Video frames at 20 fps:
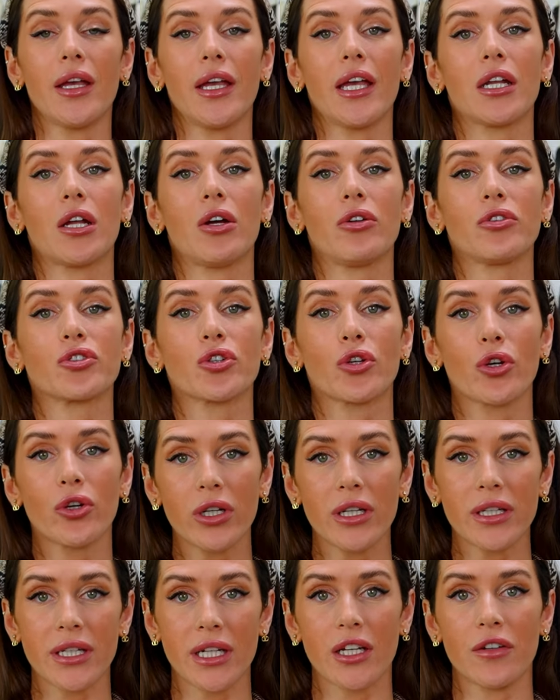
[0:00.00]
An
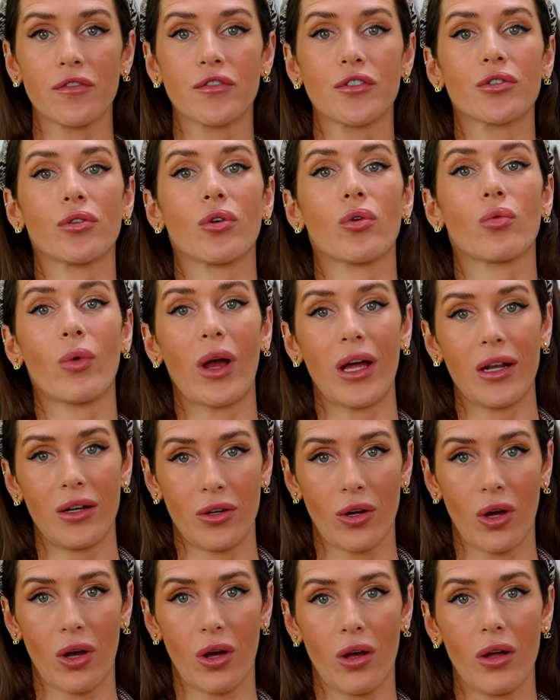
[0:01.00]
alternative to a
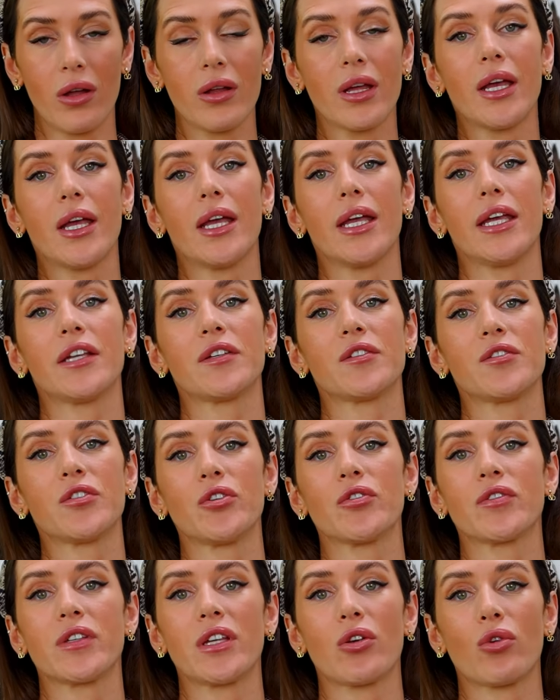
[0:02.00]
retinol is
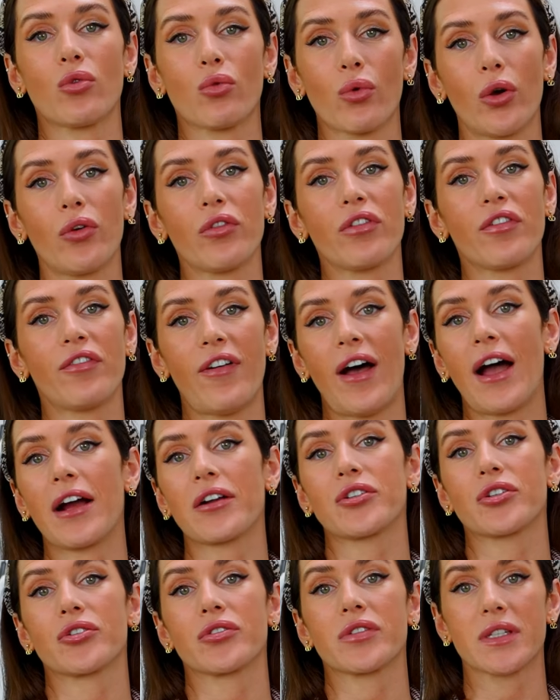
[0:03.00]
using growth
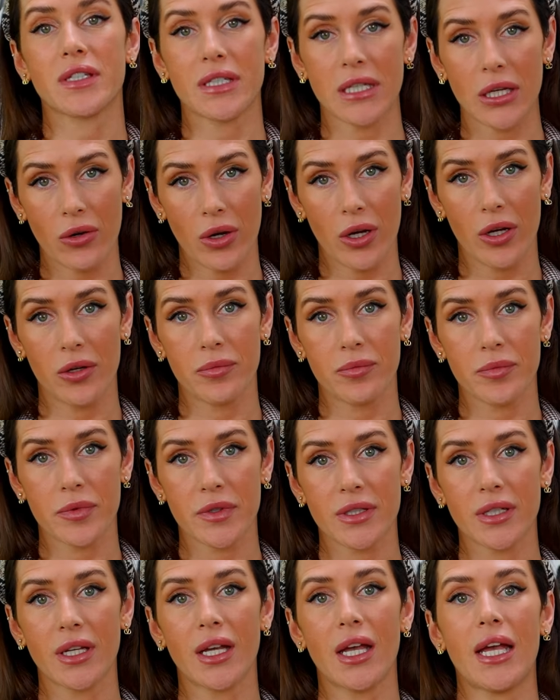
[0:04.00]
factor
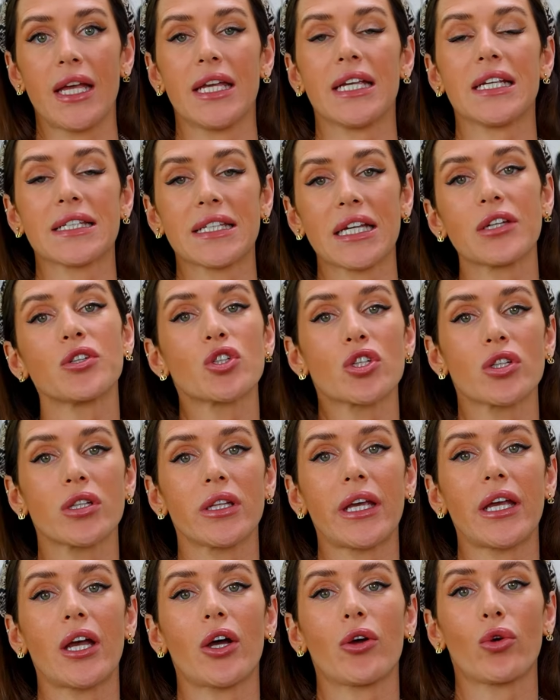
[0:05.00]
serums.
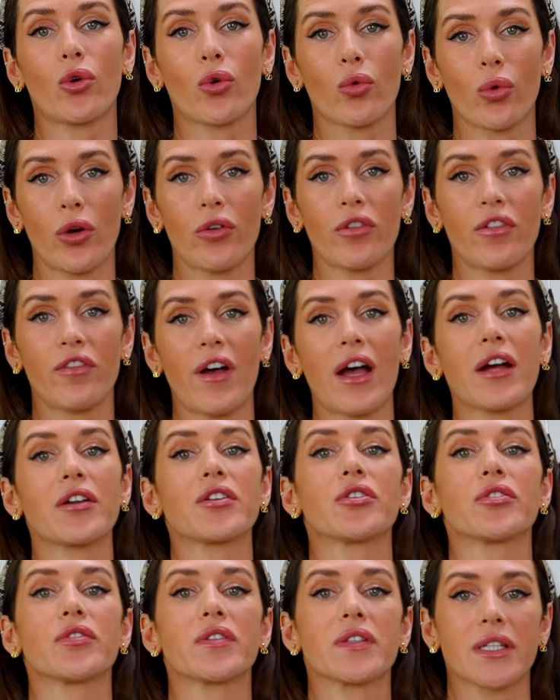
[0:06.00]
Essentially, a growth
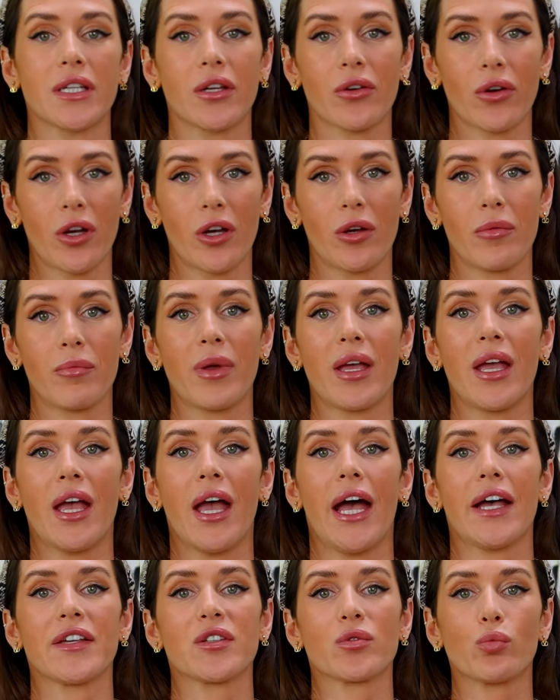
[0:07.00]
factor serum
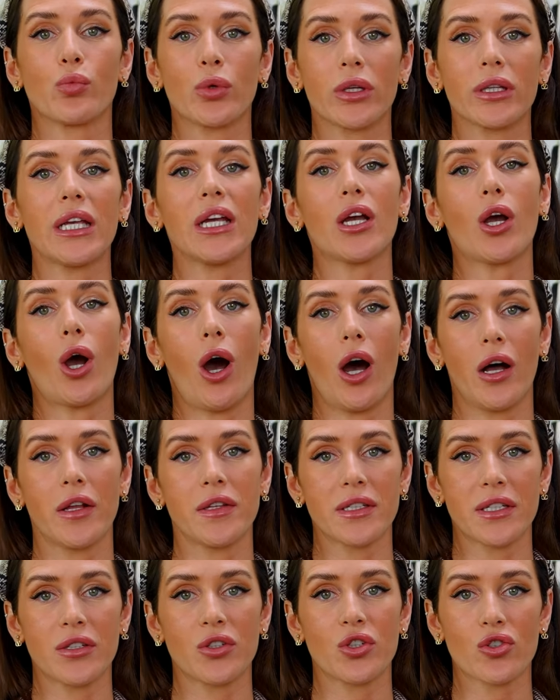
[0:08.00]
has really
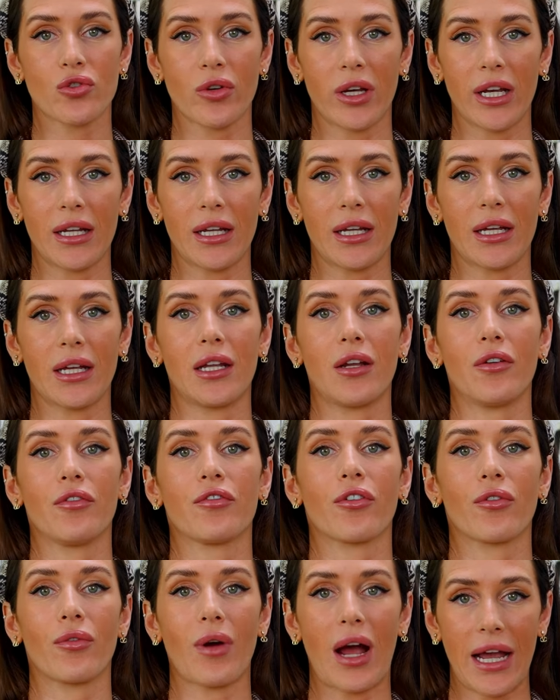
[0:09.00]
concentrated
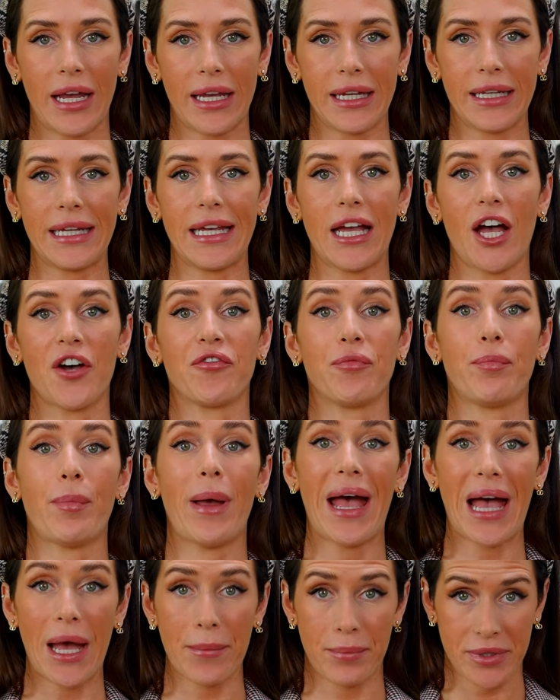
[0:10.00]
variety of
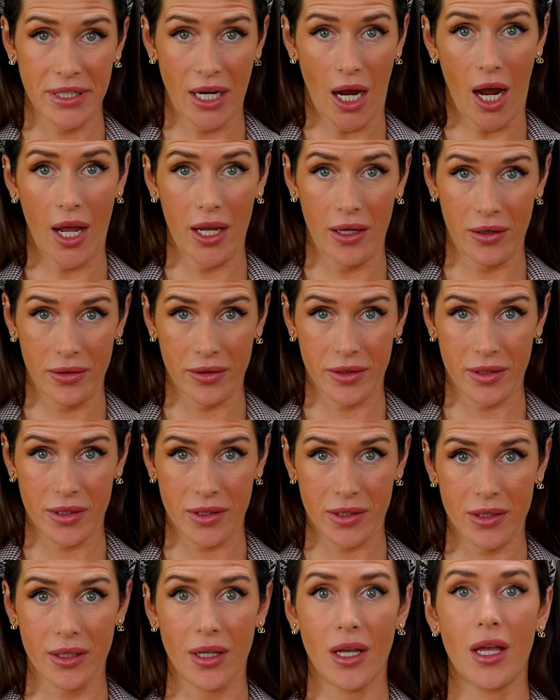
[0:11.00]
peptides.